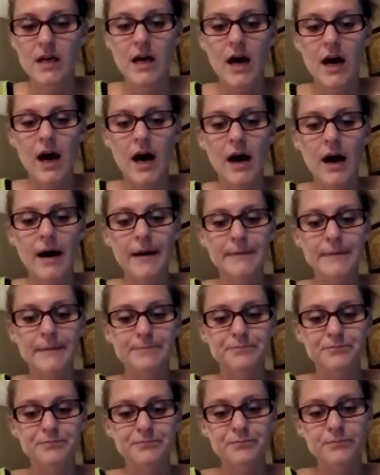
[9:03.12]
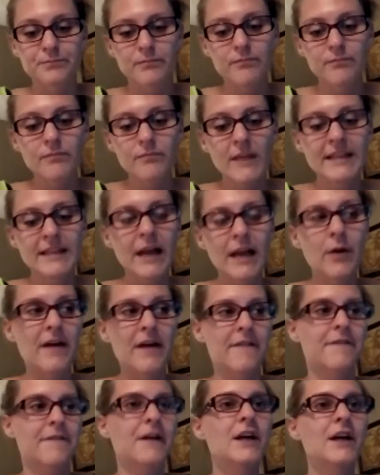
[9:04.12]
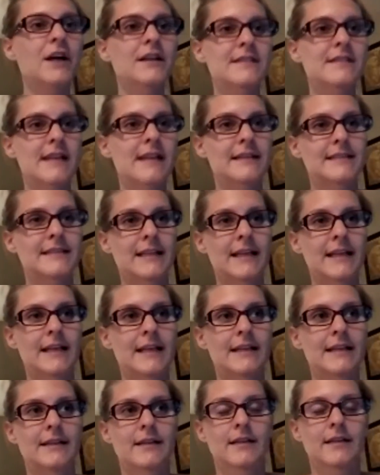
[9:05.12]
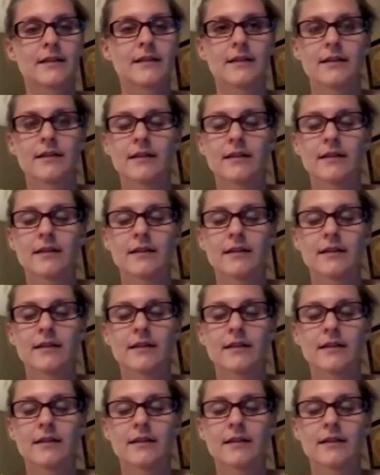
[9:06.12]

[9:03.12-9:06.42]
Now at first I didn't,